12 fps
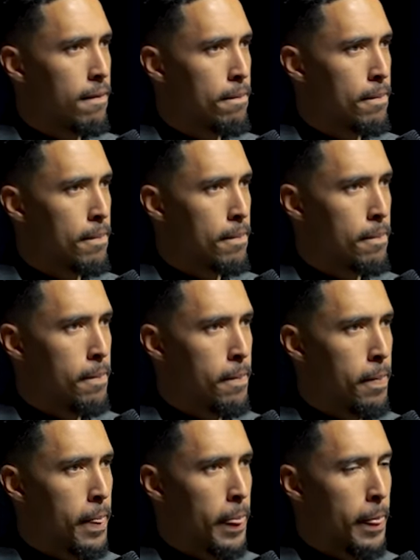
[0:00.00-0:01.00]

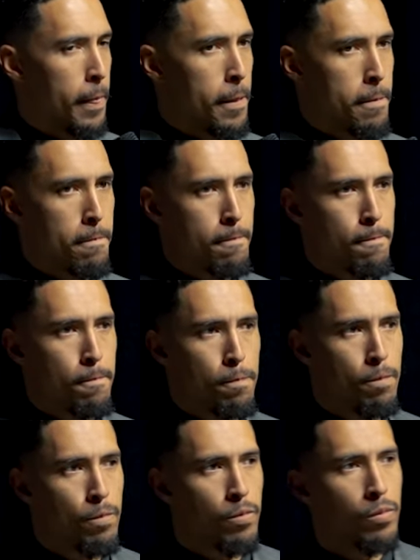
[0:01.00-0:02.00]

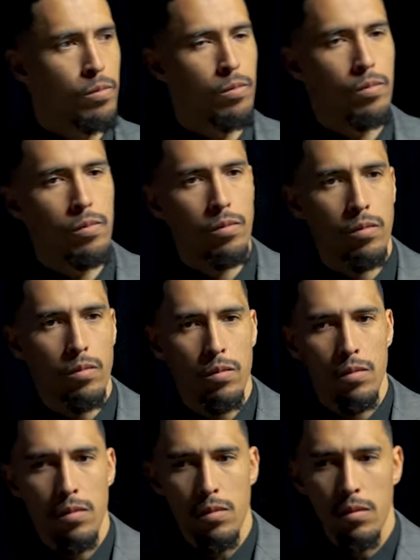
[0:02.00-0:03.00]

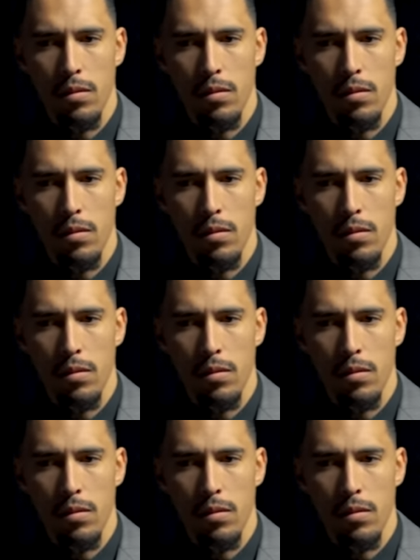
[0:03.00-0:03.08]
(no one is talking)